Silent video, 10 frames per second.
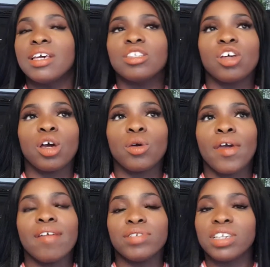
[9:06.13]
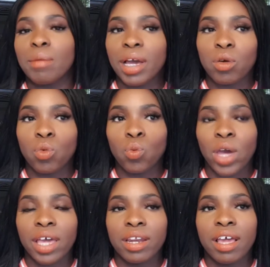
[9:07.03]
So every time I
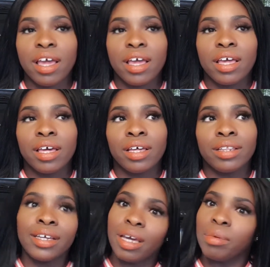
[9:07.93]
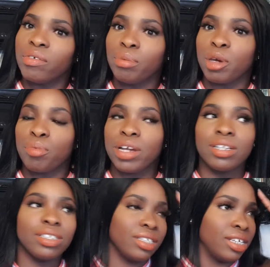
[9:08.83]
went, they kept giving me a
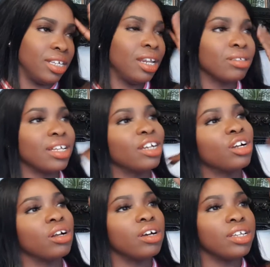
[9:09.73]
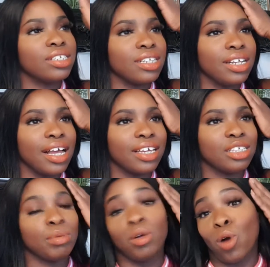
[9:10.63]
pregnancy test, and I was like, girl, honestly, like,
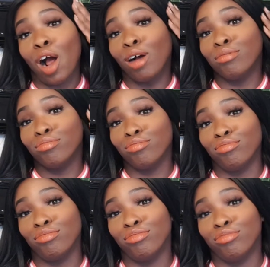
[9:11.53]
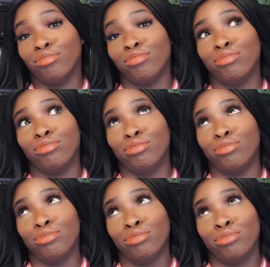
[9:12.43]
it's been a while.
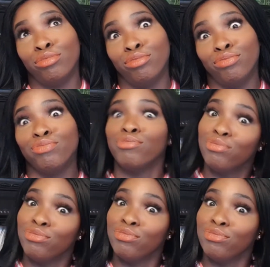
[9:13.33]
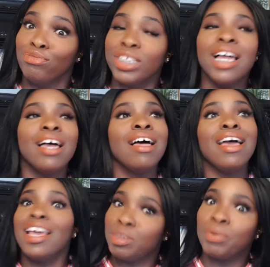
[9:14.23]

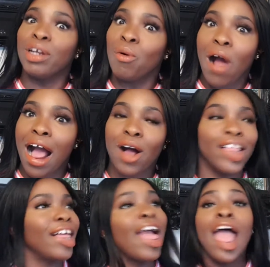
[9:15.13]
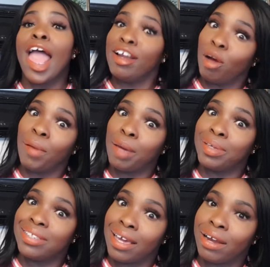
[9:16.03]
It's been a while. Ain't no
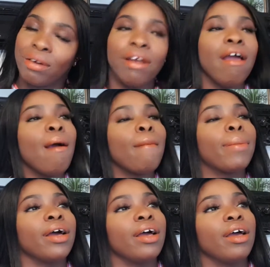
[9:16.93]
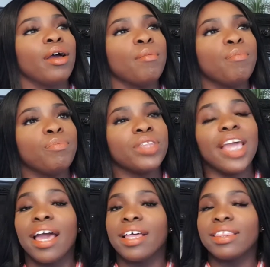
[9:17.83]
babies here. But um,
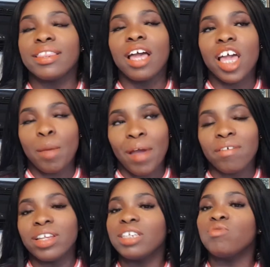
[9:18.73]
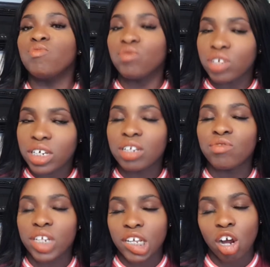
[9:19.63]
yeah, apparently it's really,
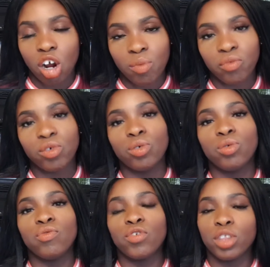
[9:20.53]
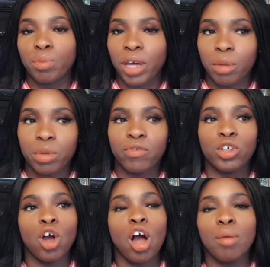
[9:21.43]
really harmful for the baby, for
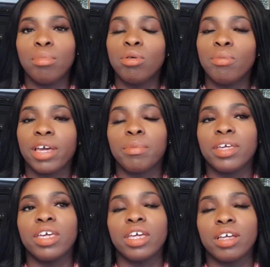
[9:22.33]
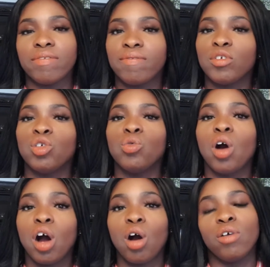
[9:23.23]
your unborn baby, if you
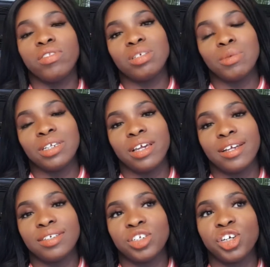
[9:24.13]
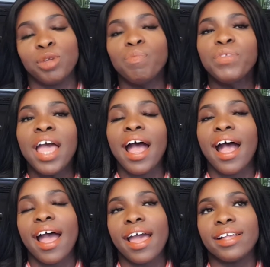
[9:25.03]
are on this medication
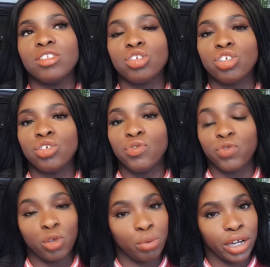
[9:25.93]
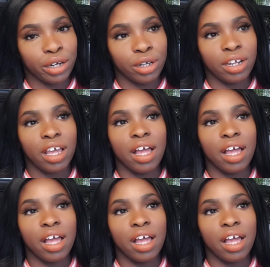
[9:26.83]
and you fall pregnant.